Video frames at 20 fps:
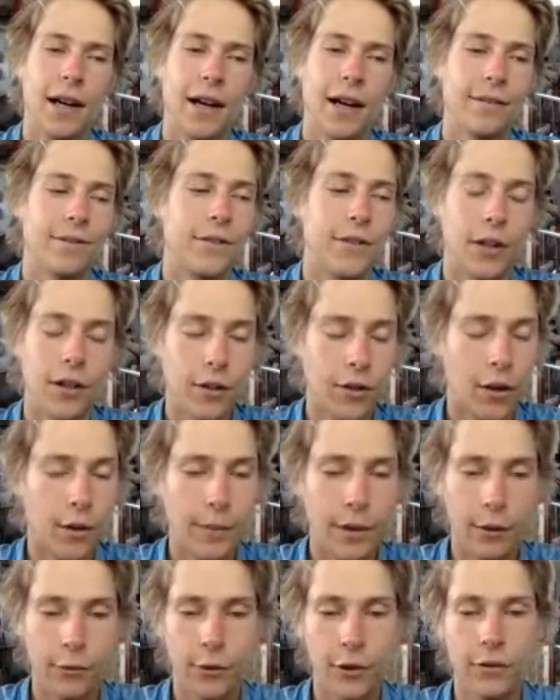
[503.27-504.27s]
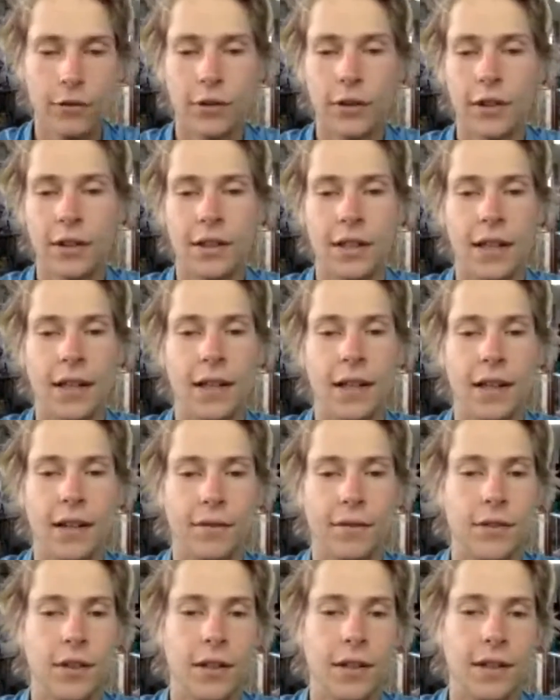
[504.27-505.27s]
I've done all my work for the day.
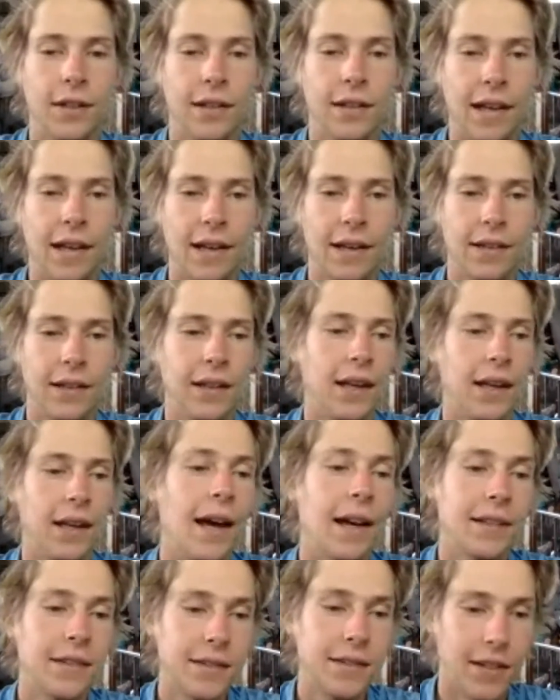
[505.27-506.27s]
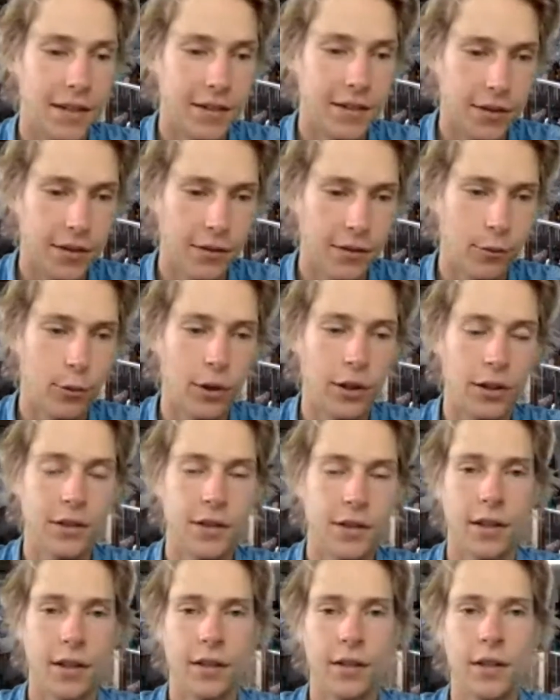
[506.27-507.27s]
I've done an excess of
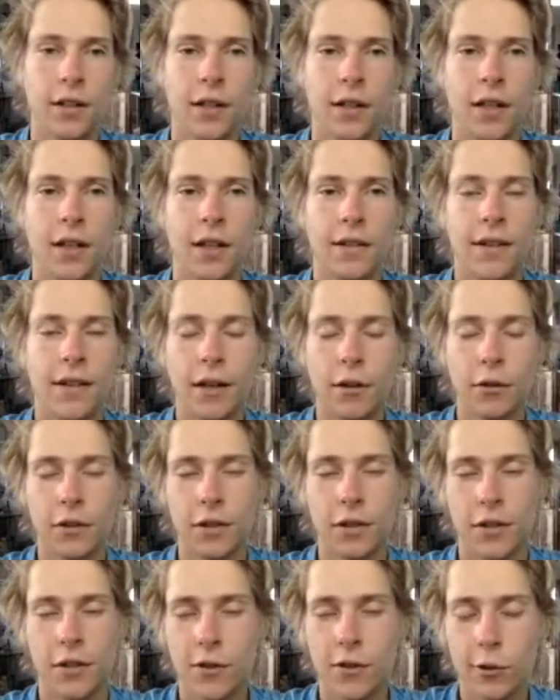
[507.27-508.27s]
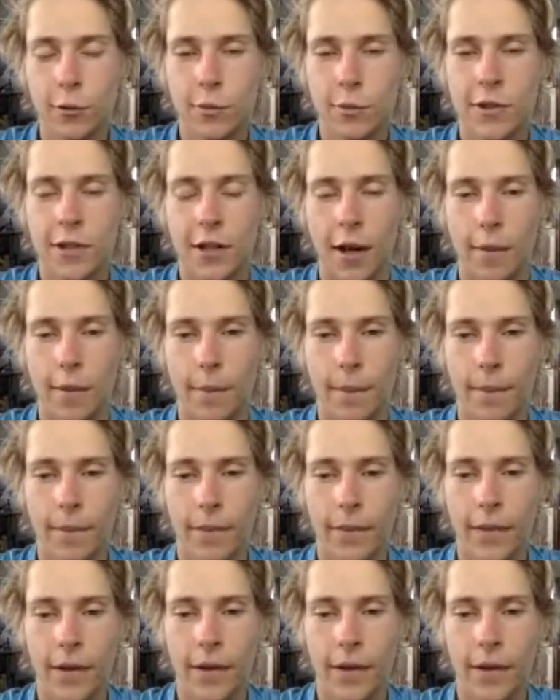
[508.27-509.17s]
work done. Then I'll consume some.